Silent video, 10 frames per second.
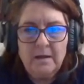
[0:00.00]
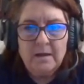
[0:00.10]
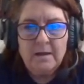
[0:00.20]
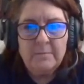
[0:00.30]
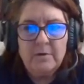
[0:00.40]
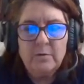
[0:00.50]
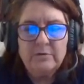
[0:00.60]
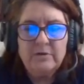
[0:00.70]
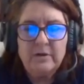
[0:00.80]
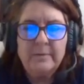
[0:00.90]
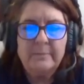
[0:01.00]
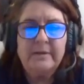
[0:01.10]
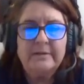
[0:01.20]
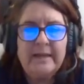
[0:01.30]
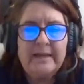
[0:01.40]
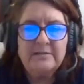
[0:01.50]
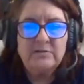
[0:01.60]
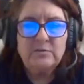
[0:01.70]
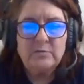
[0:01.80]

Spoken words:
When we talk about blood gases,